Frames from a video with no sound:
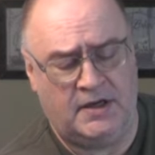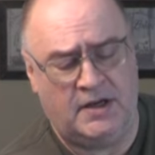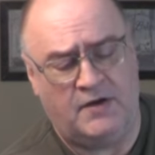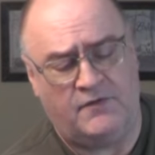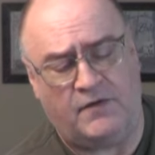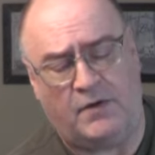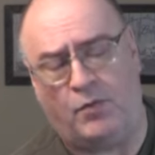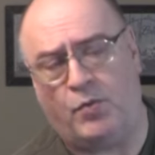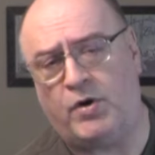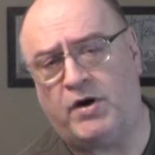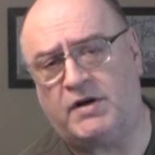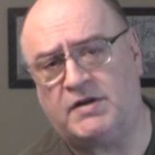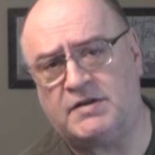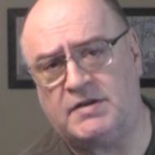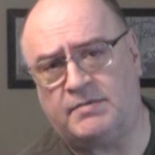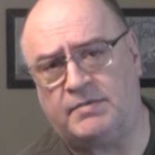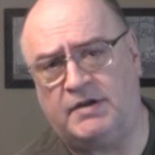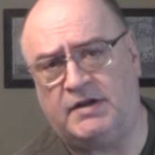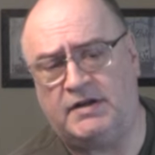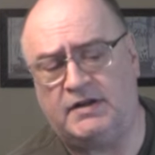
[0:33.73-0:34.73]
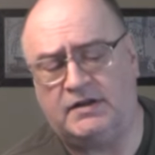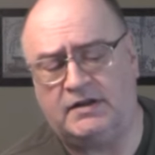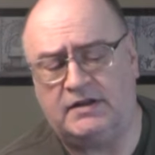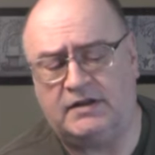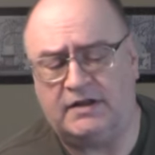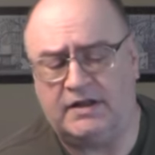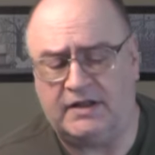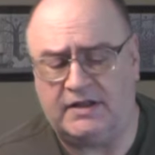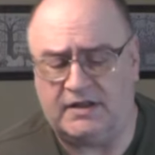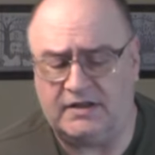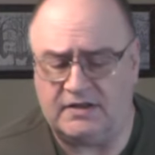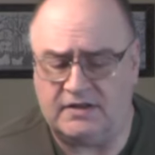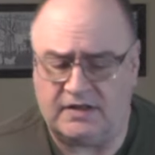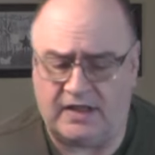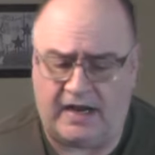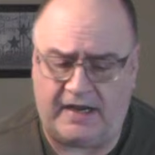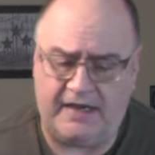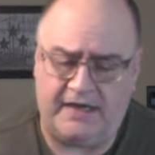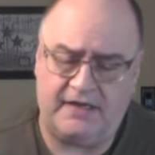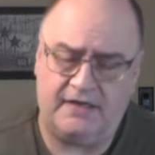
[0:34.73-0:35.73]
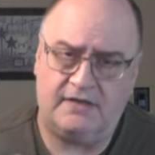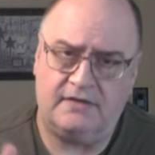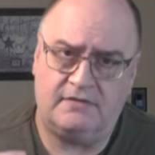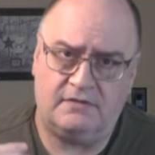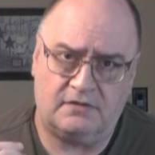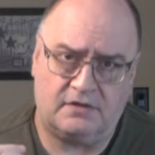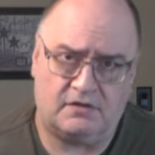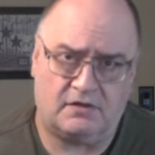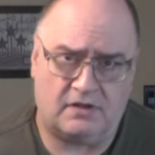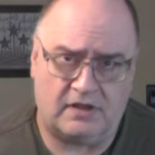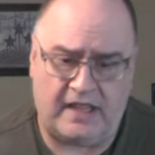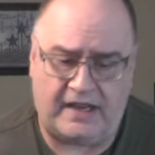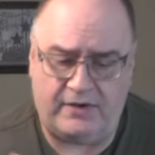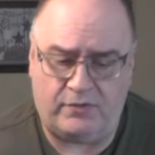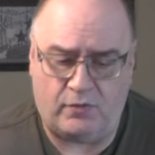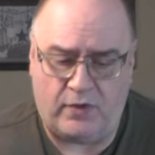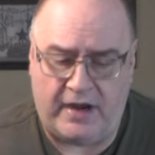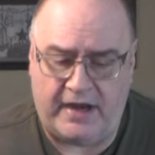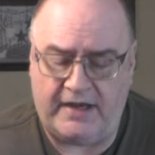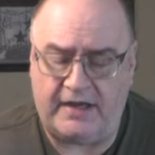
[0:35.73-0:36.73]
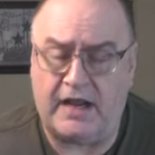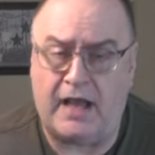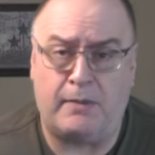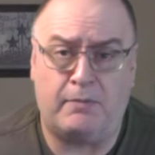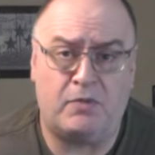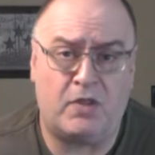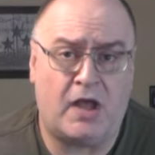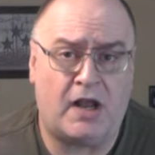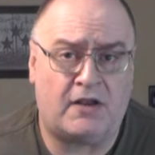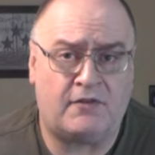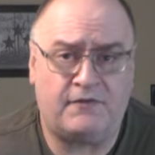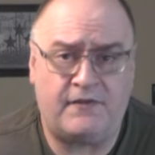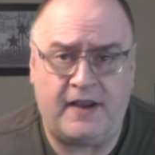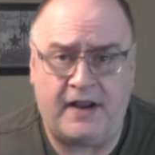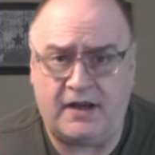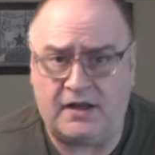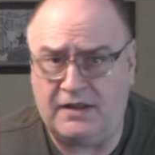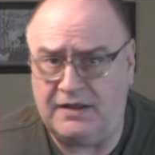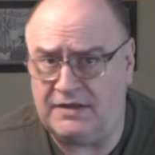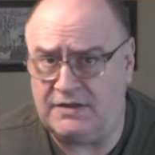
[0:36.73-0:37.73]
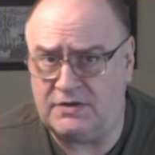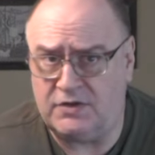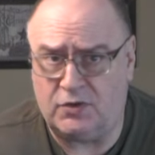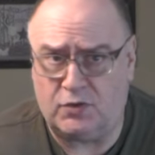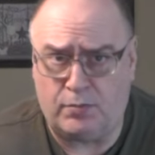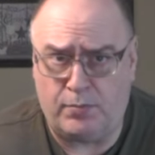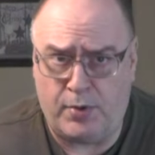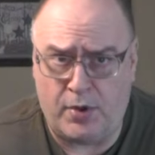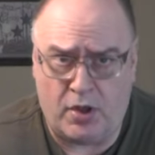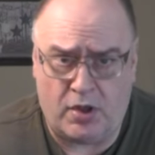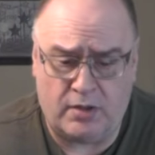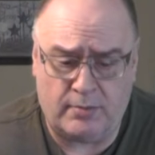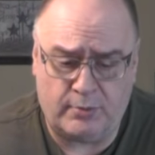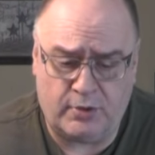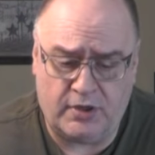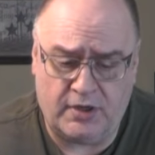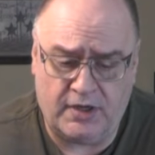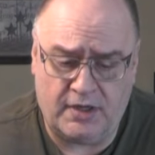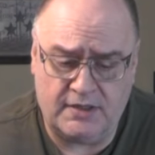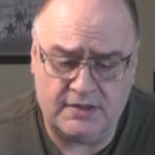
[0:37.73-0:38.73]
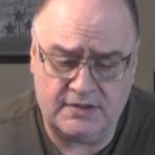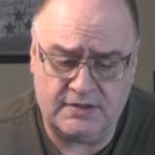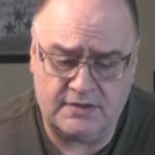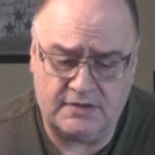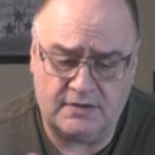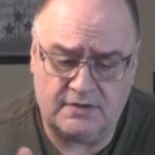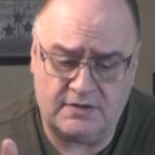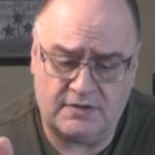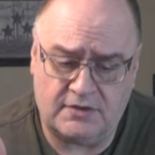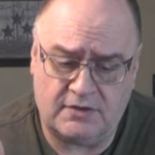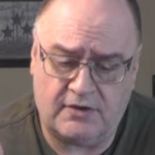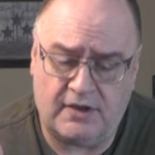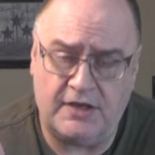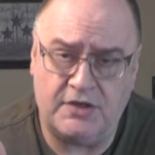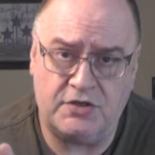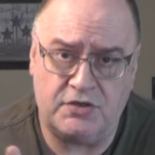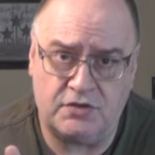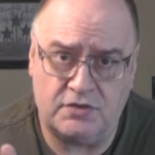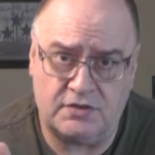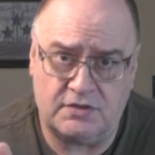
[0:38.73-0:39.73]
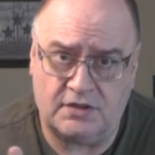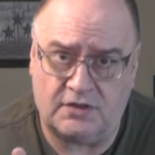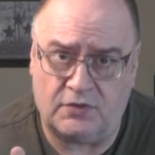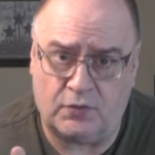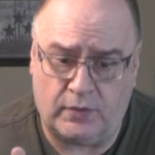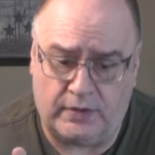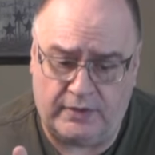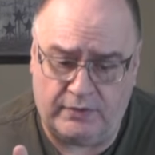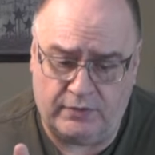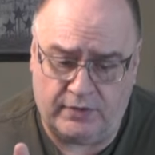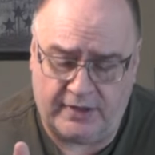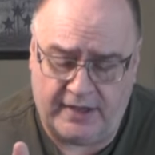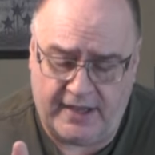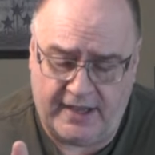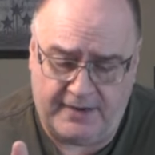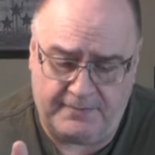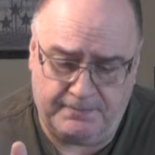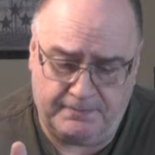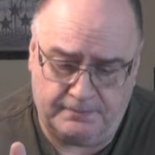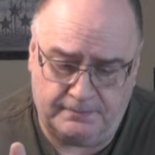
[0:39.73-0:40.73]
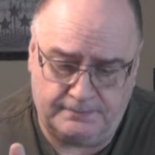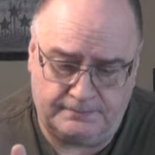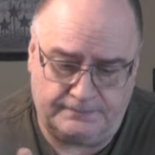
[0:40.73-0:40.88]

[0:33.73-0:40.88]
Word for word: If I'm wearing something that I need lightweight, I'm not a fan of these little polymer guns, so I choose the 21A.